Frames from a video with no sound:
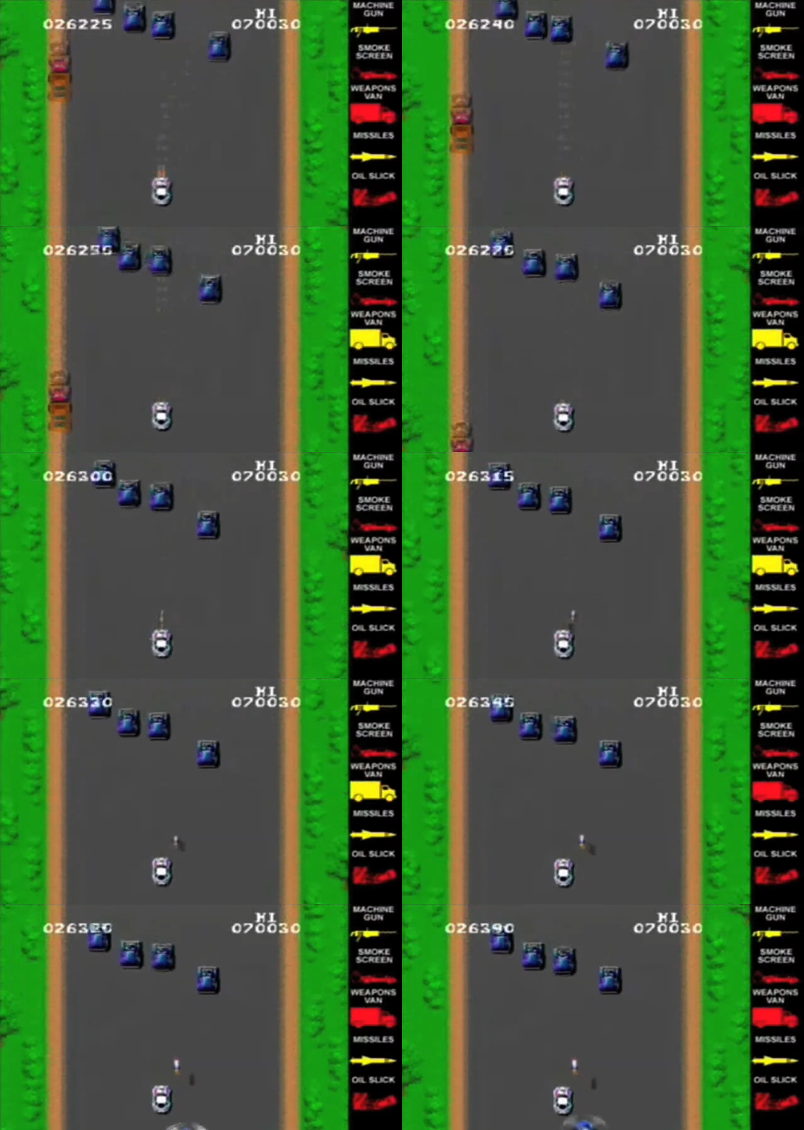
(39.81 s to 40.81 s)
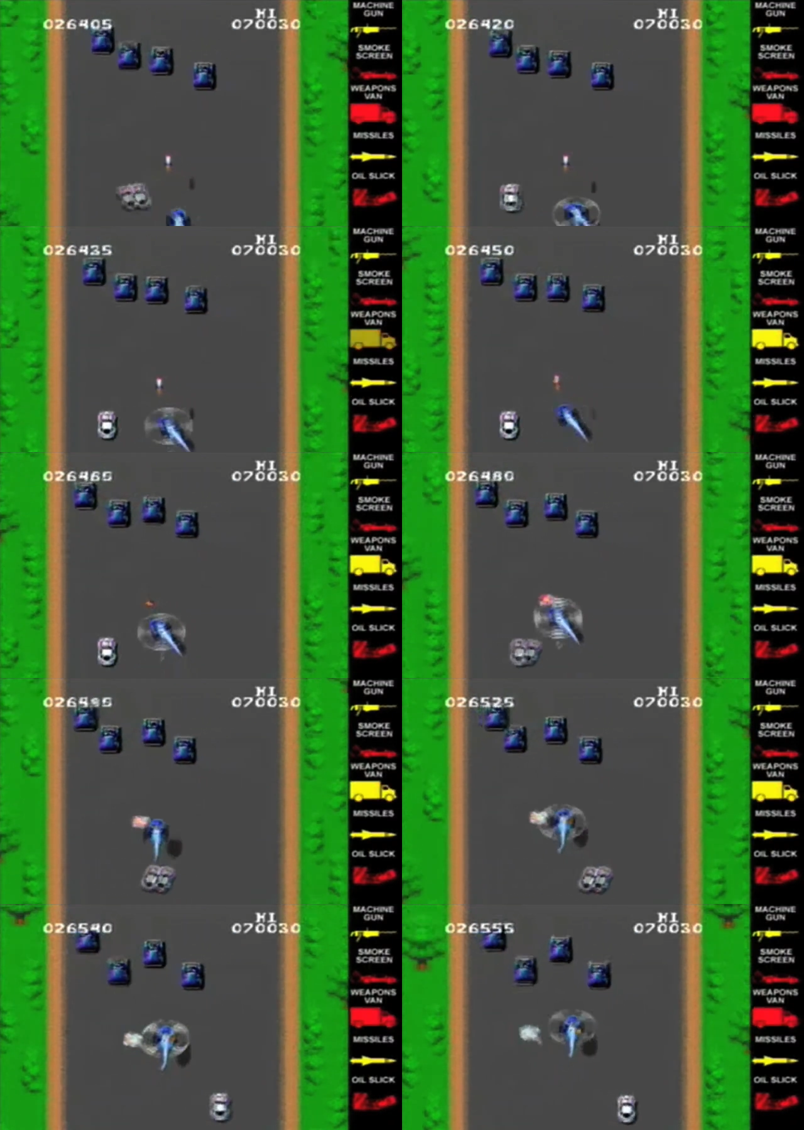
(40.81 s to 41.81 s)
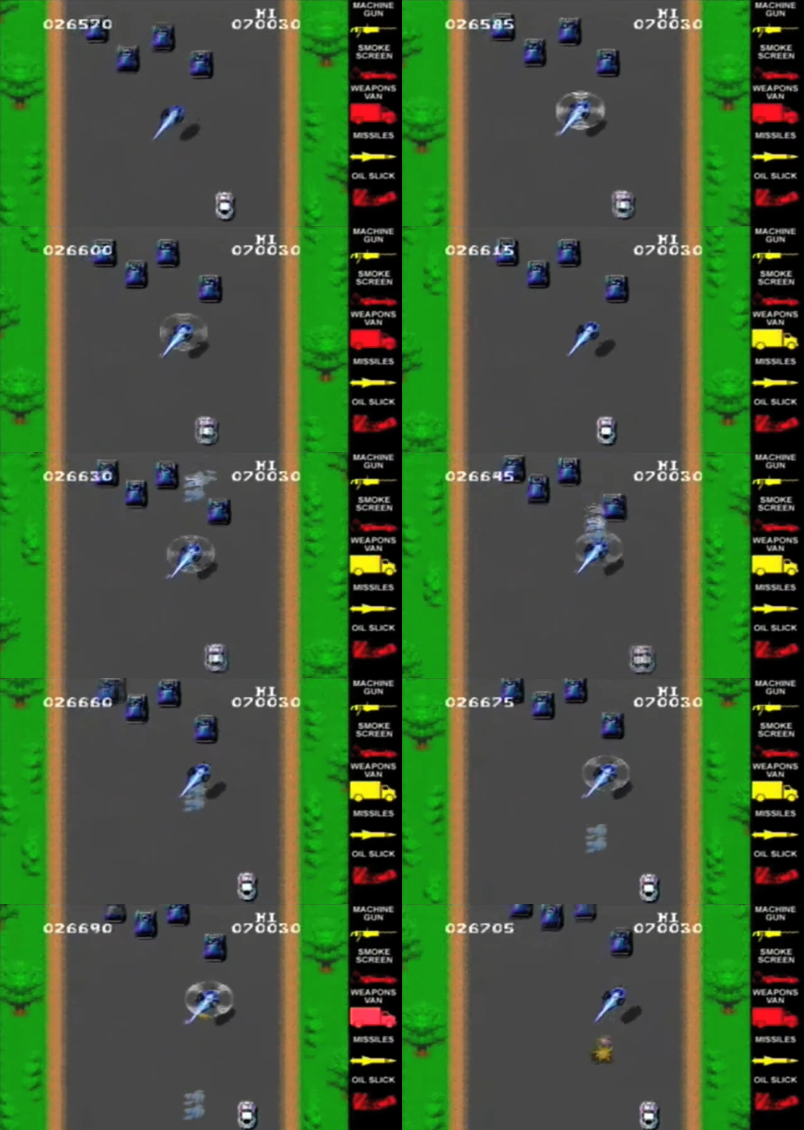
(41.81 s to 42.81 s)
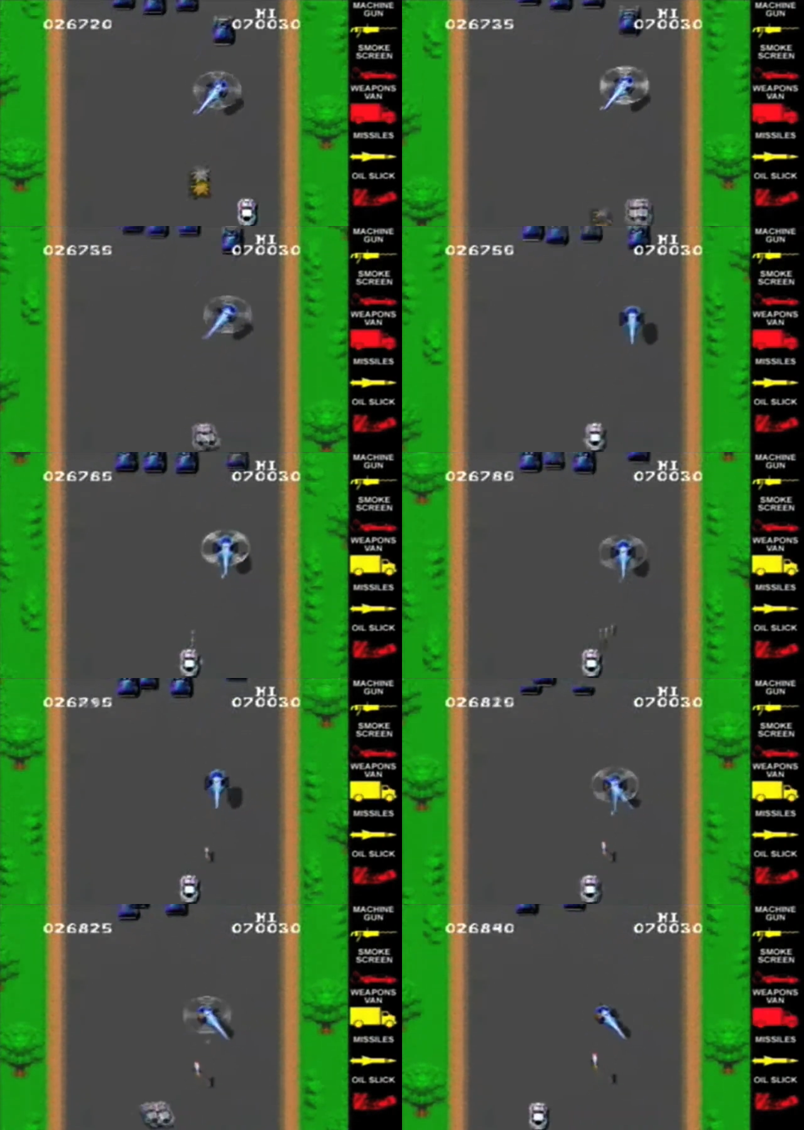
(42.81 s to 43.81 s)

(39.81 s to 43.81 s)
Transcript: (no speaker visible)